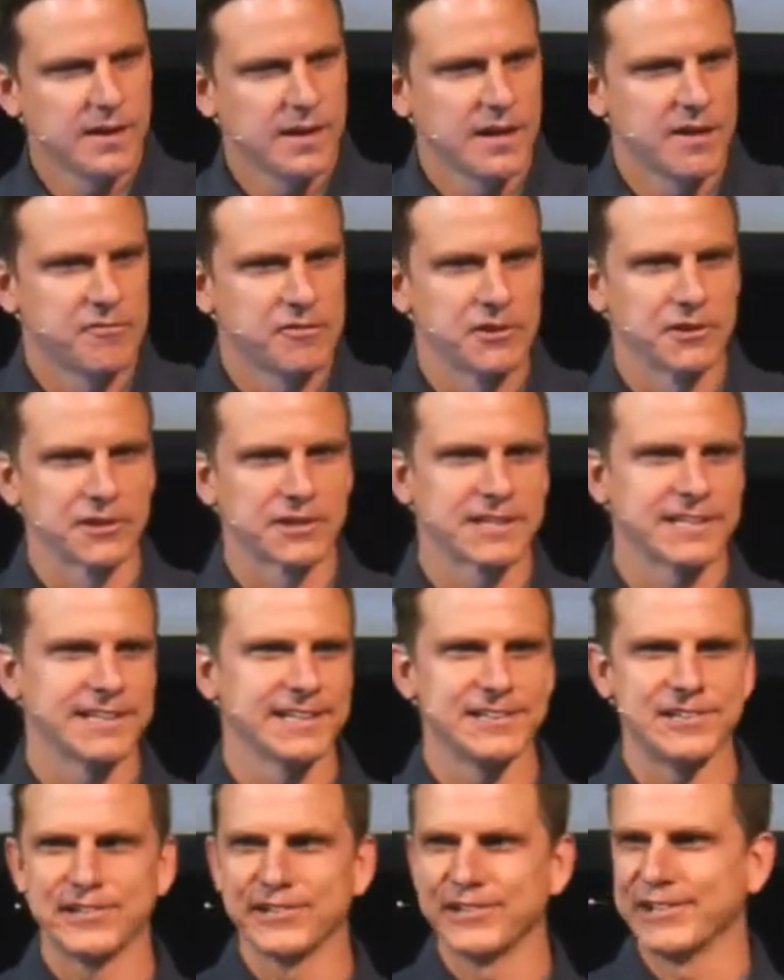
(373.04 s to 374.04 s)
If you're a
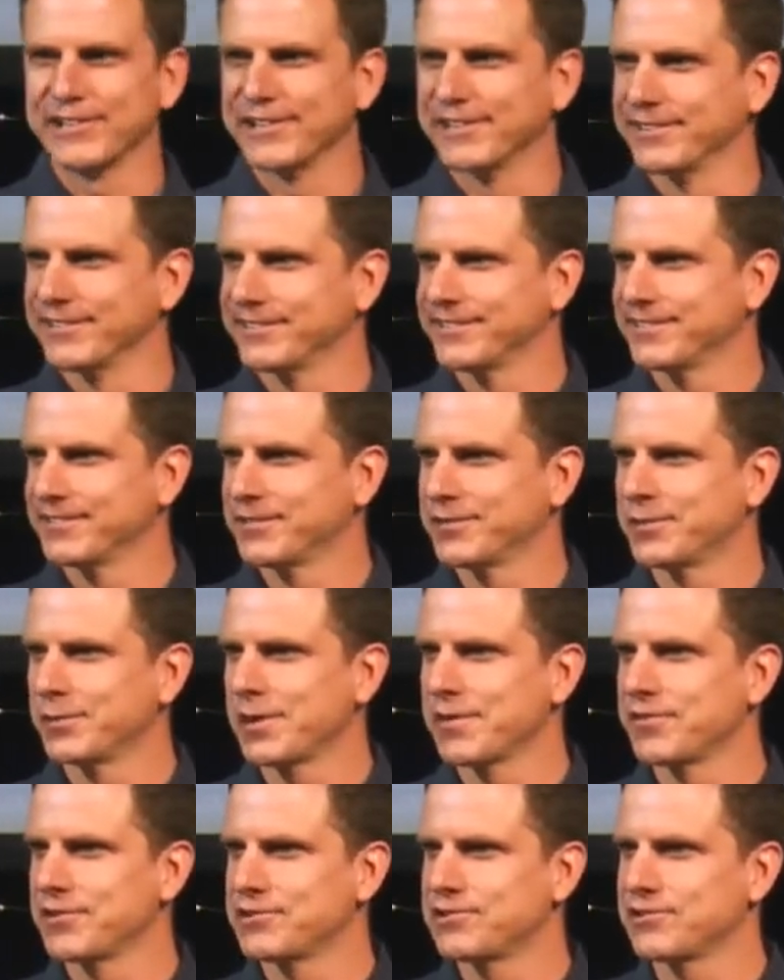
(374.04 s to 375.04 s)
kid, you're here. We
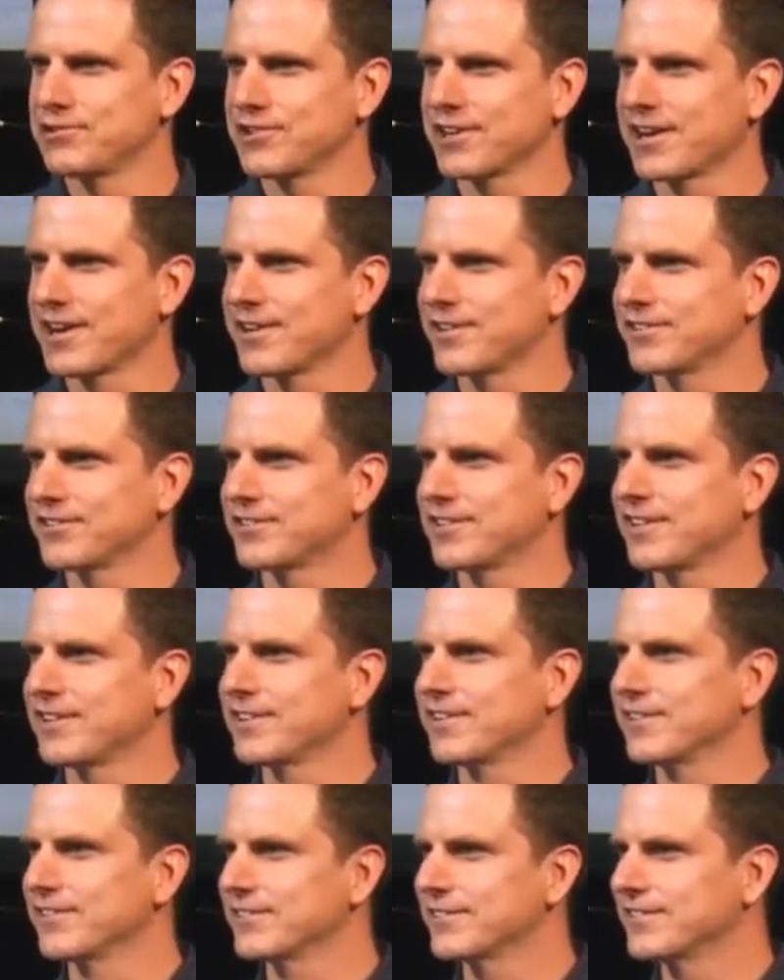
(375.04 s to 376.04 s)
have the junior hires in
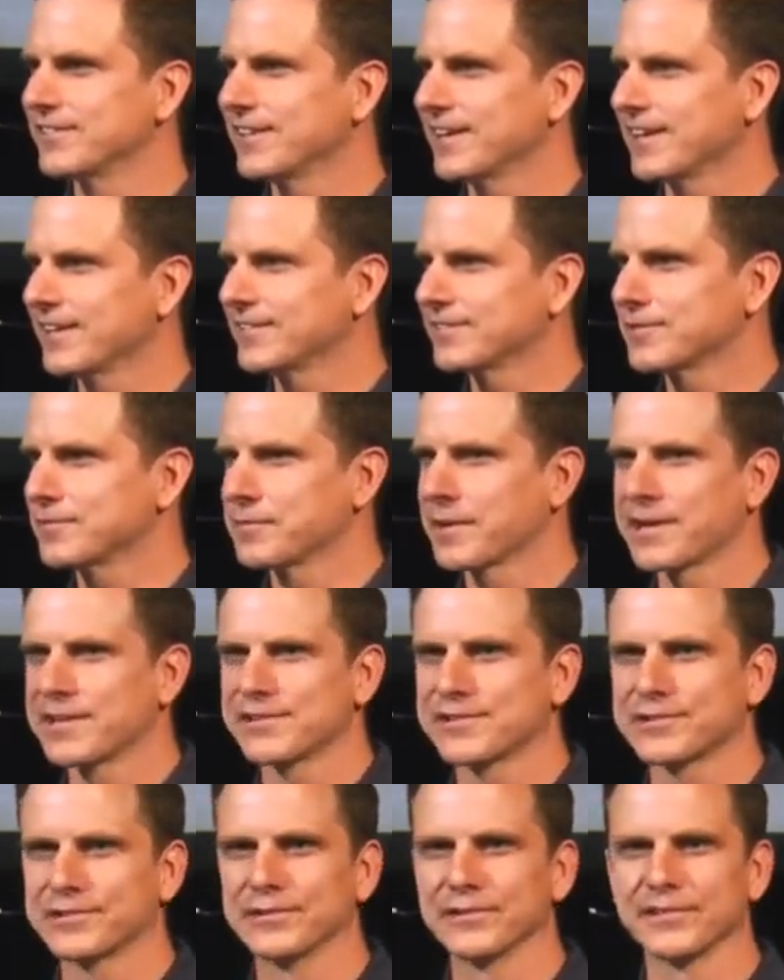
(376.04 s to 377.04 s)
here today and some high
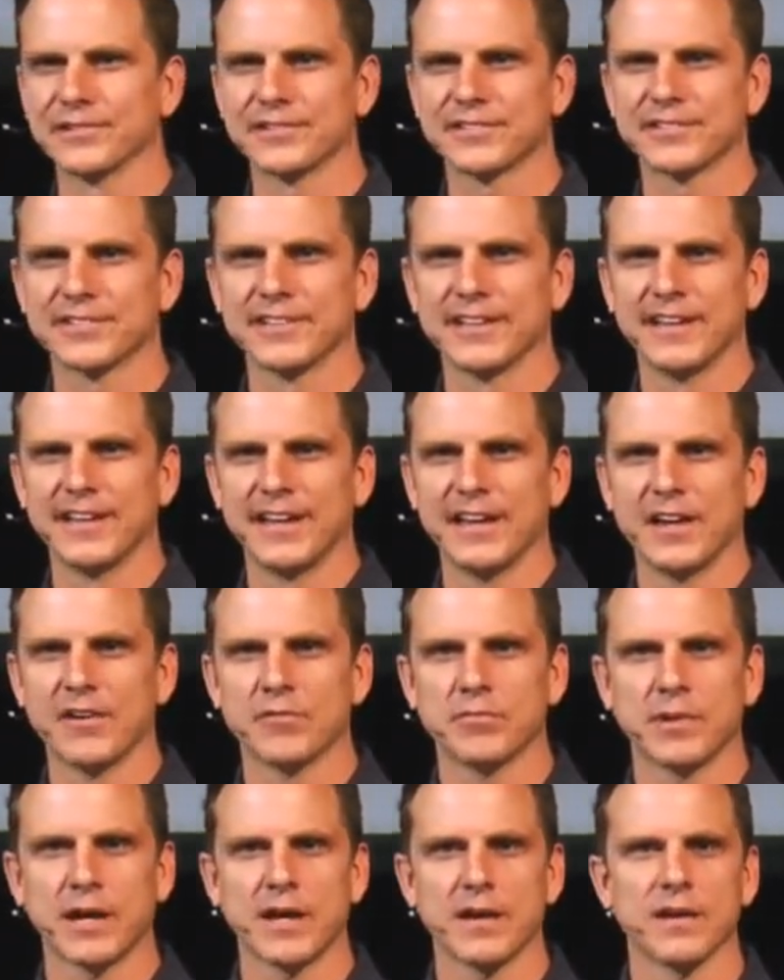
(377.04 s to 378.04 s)
schoolers. If
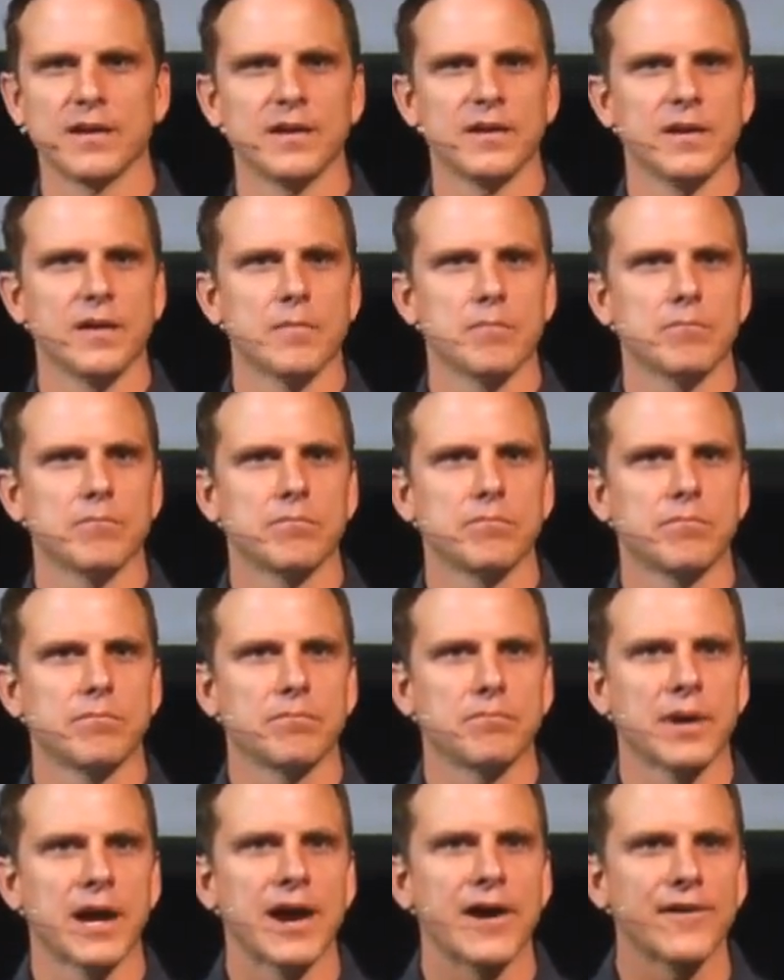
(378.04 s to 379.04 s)
my
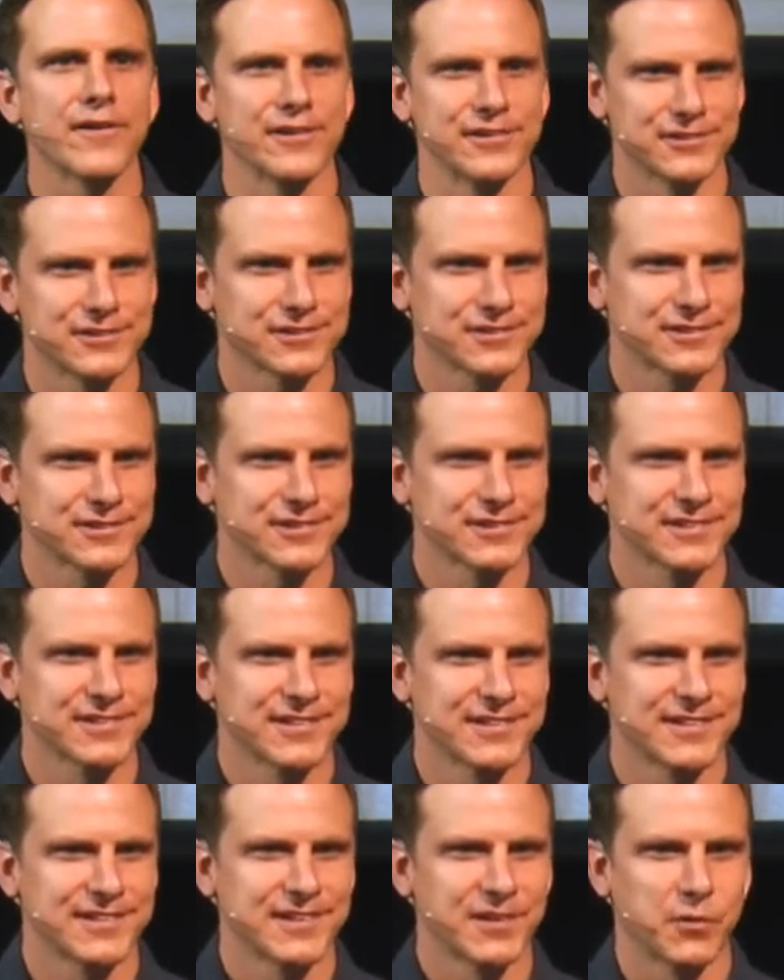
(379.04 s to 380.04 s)
parents
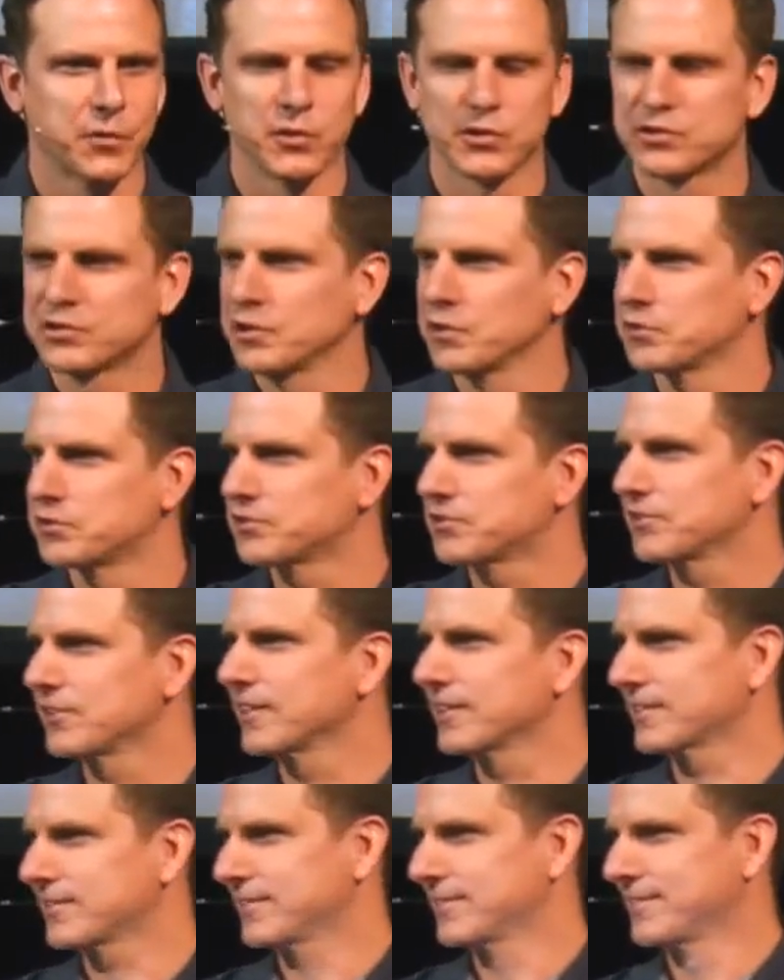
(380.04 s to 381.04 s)
weren't so
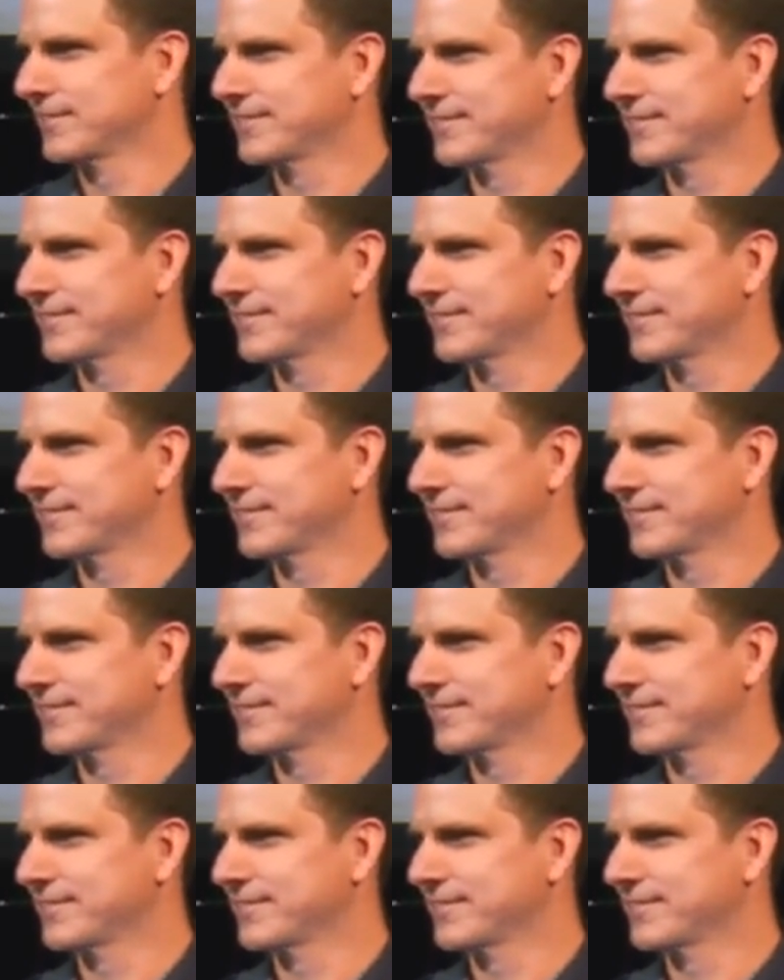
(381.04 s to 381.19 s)
strict,